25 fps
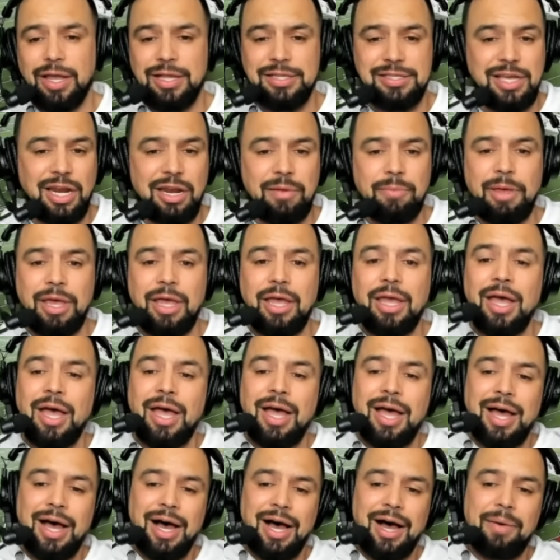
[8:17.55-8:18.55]
It's going to be
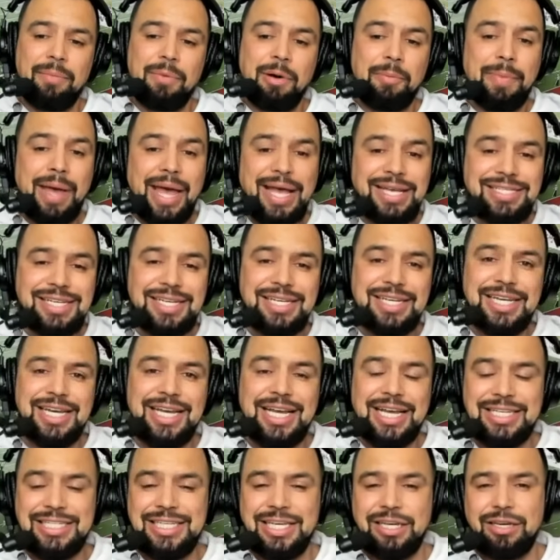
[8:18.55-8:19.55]
amazing to
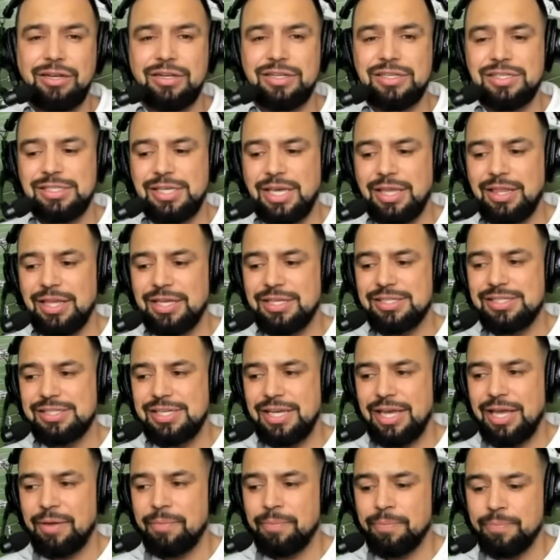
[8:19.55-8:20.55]
continue to see this
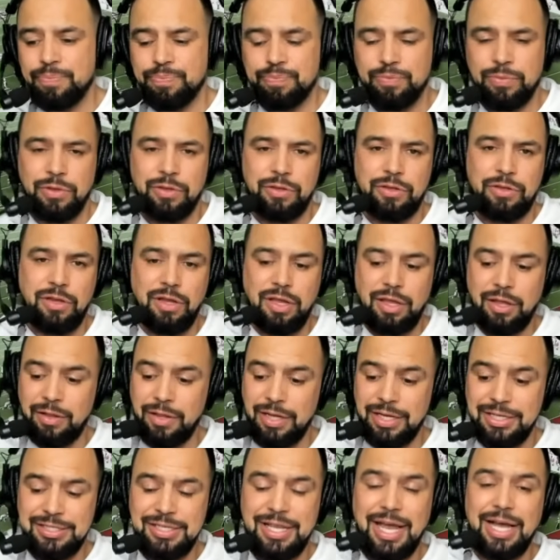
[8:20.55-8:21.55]
team in
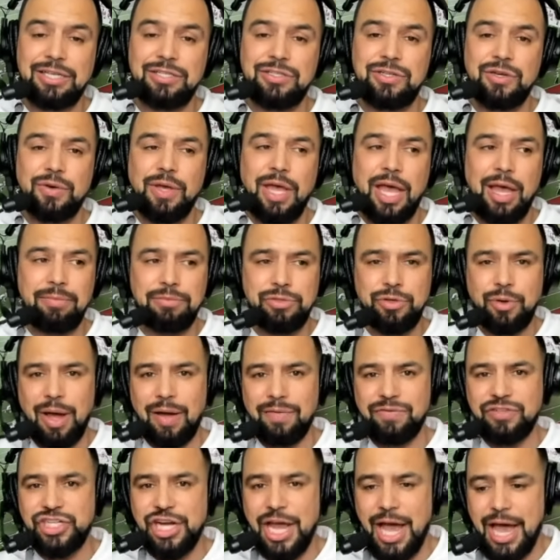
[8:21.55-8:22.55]
these next two games. You
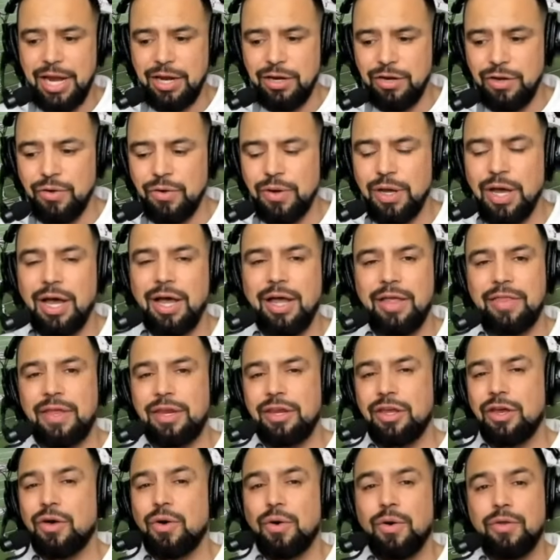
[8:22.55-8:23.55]
have Chattanooga, and then
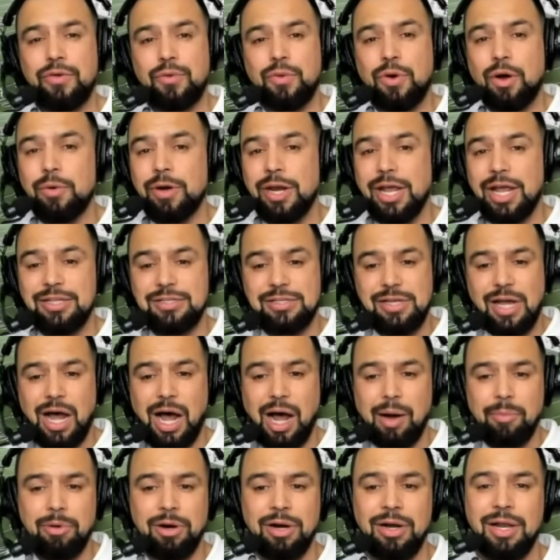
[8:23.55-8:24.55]
you go on the road against
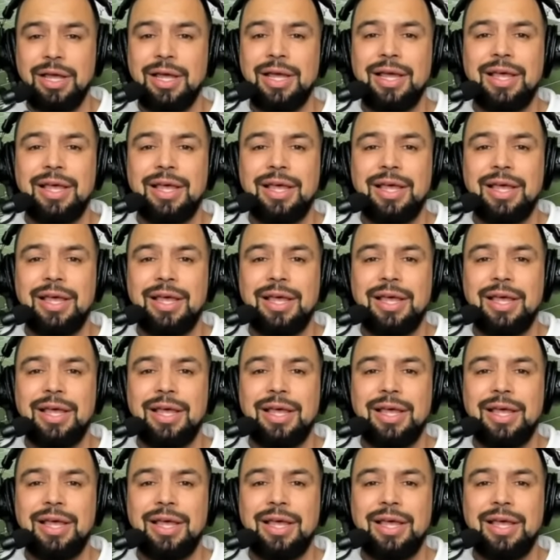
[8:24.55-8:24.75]
Auburn.